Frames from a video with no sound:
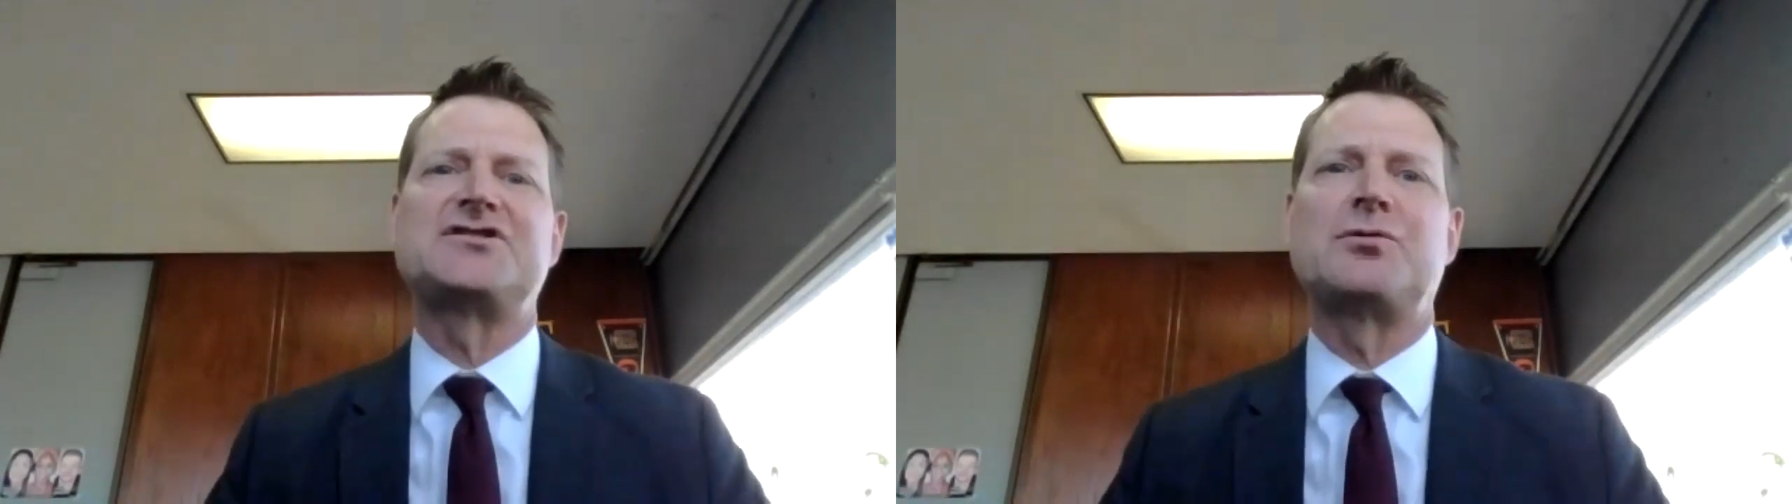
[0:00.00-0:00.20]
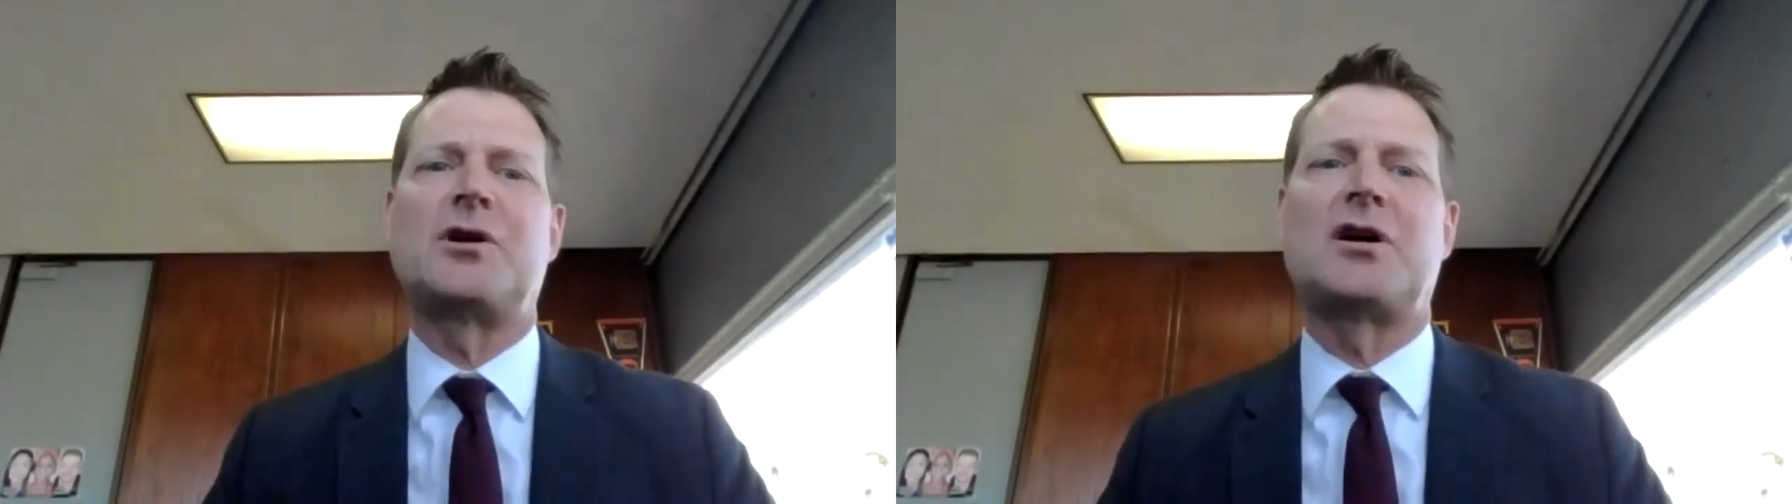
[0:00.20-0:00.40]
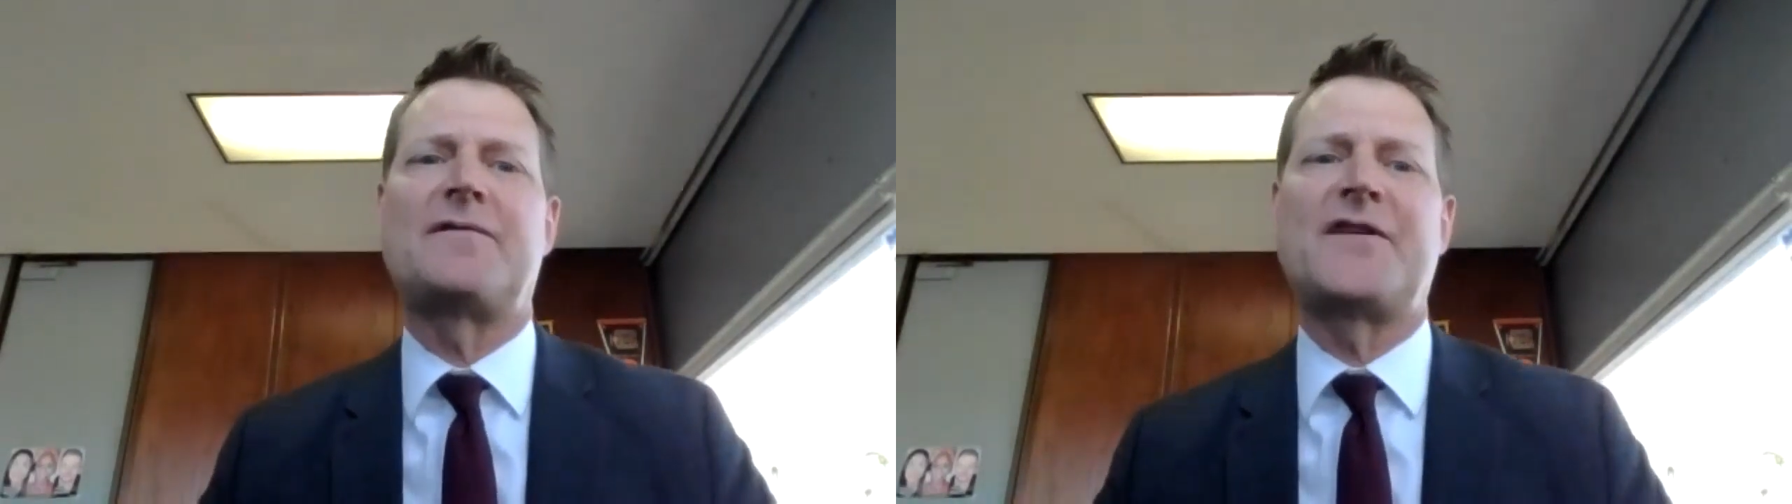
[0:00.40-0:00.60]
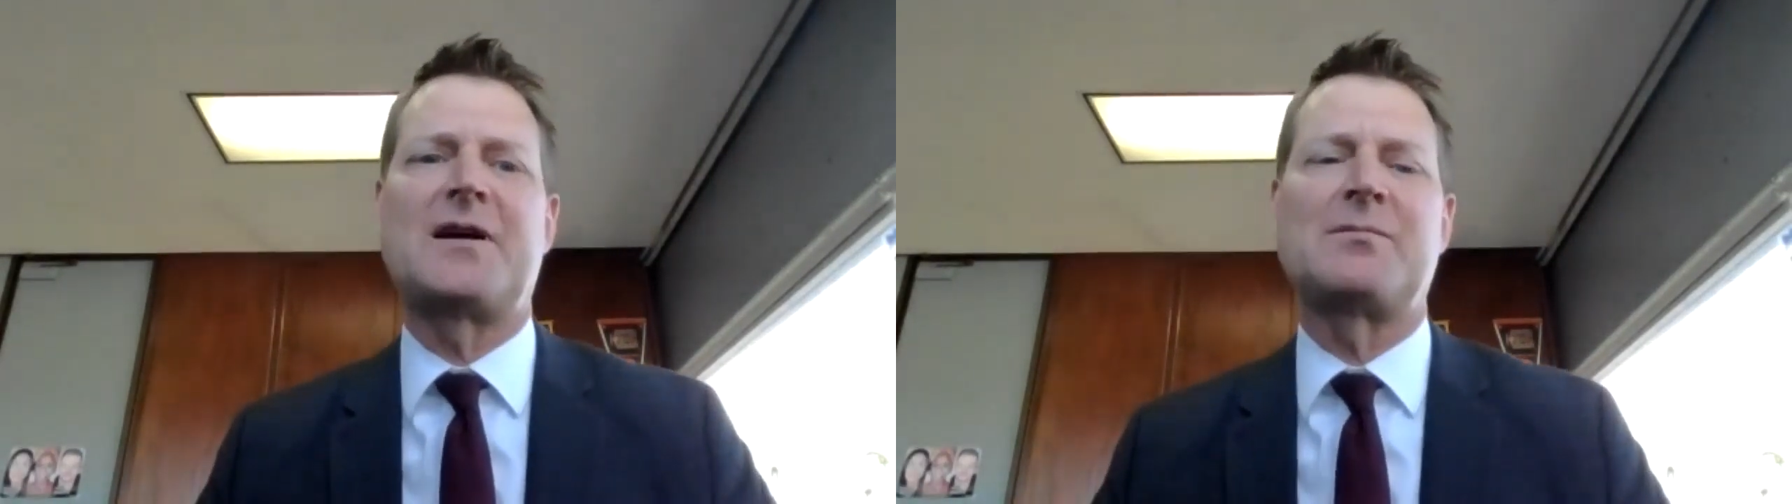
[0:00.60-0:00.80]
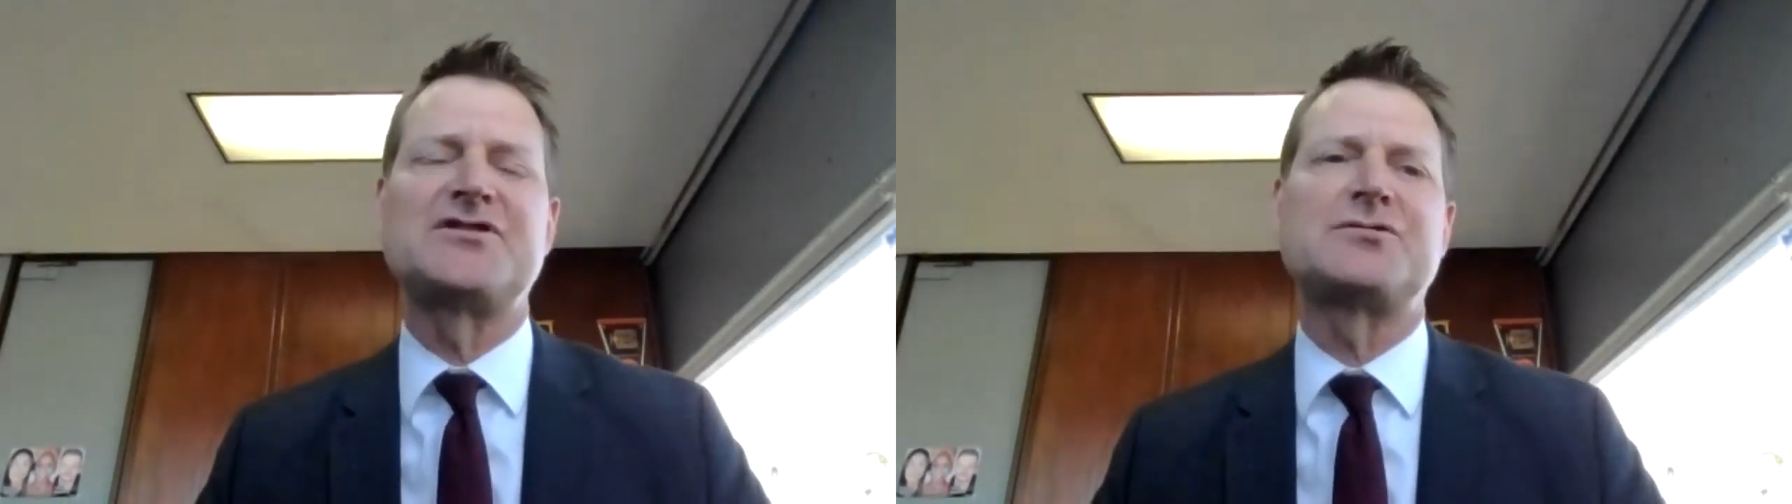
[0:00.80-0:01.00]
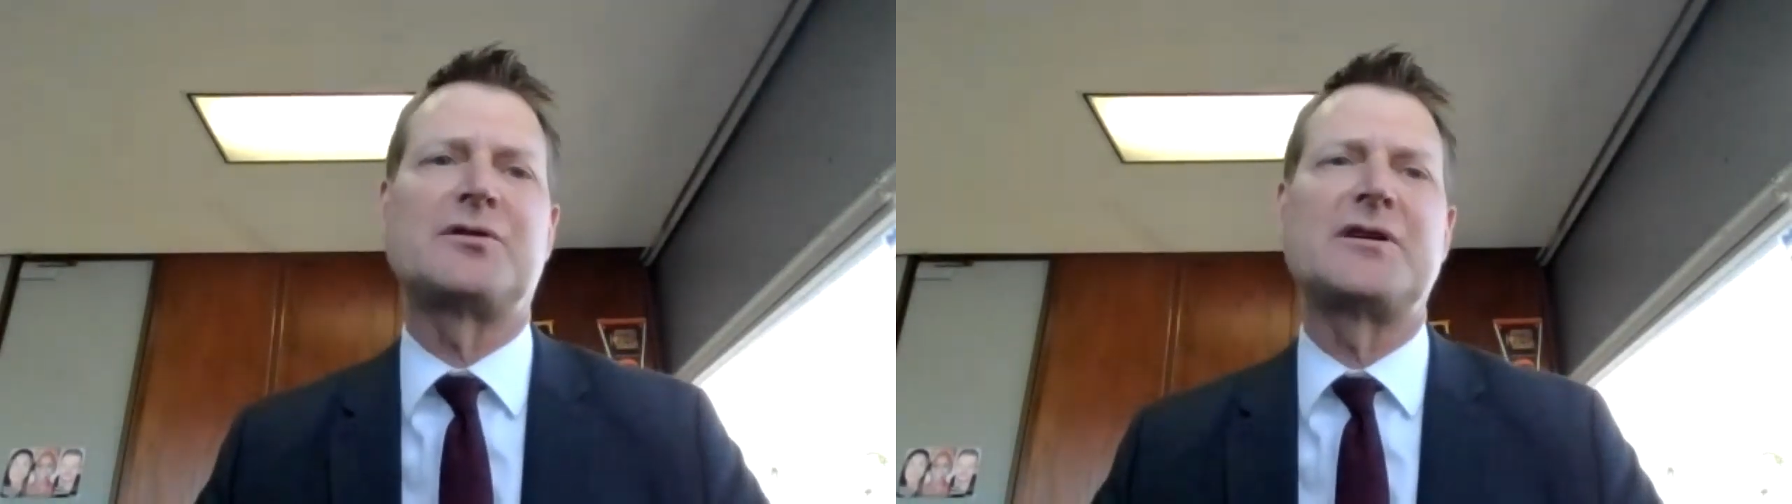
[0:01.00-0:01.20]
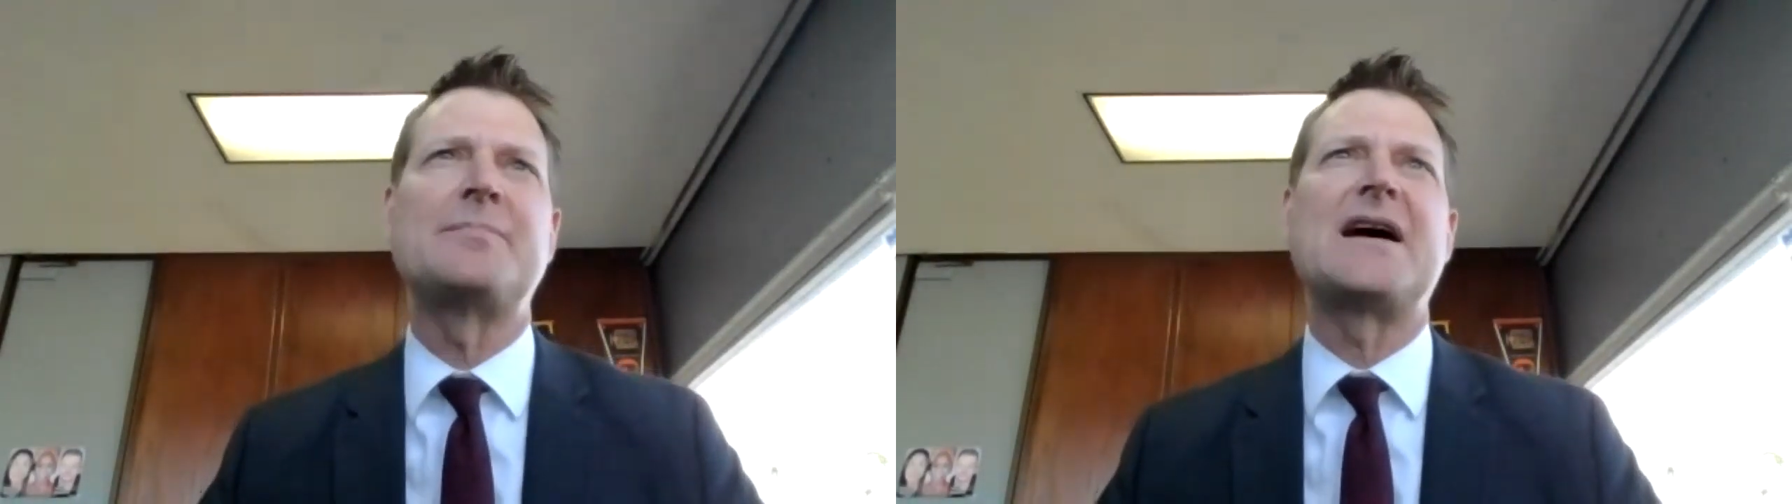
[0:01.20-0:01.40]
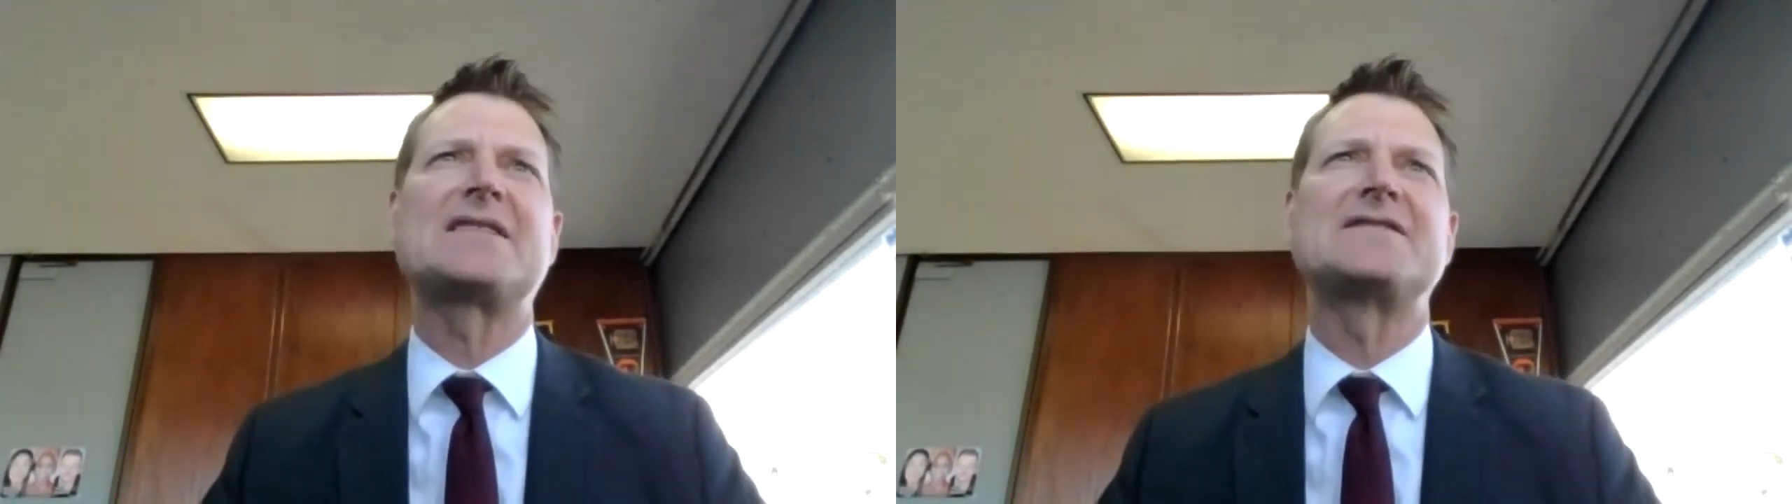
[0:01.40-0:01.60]
to our families who are
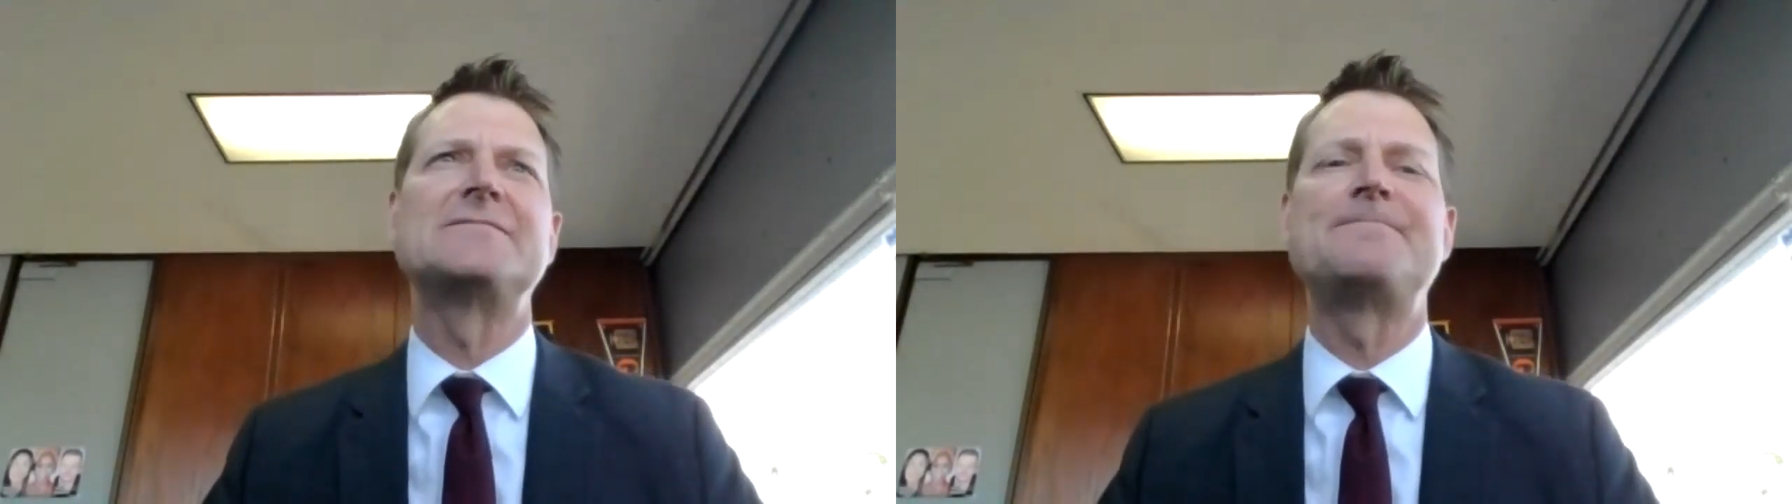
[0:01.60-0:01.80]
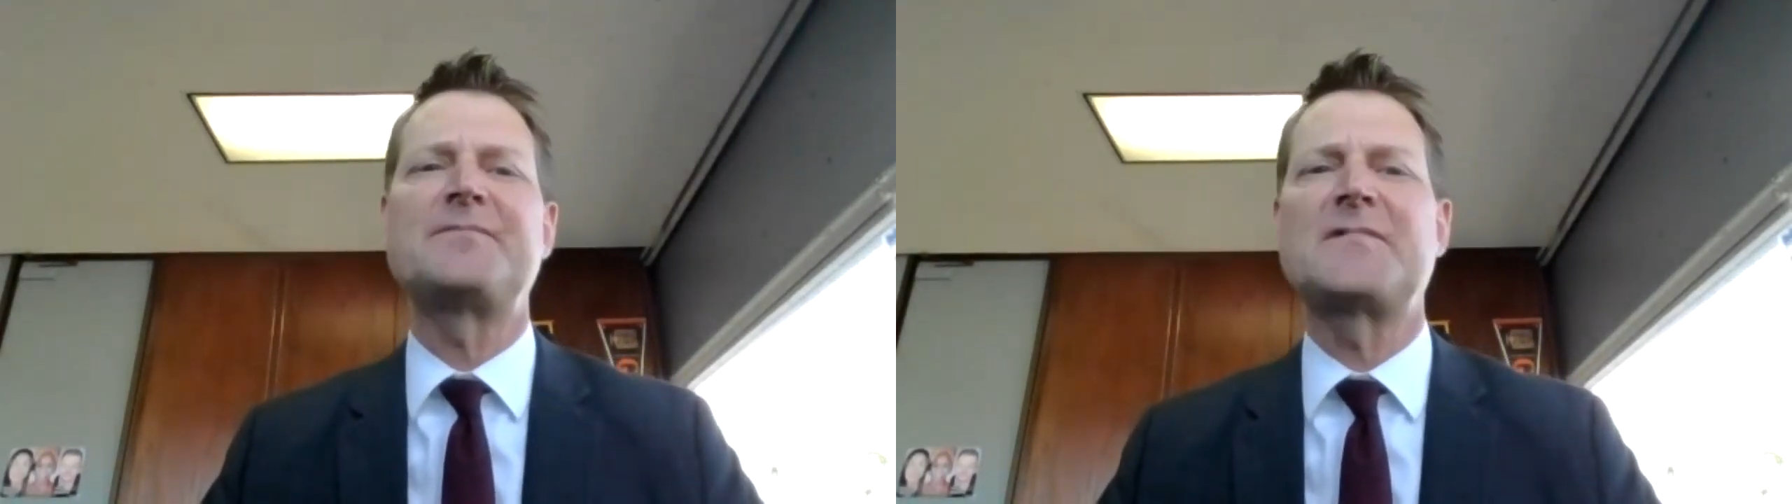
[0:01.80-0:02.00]
impacted,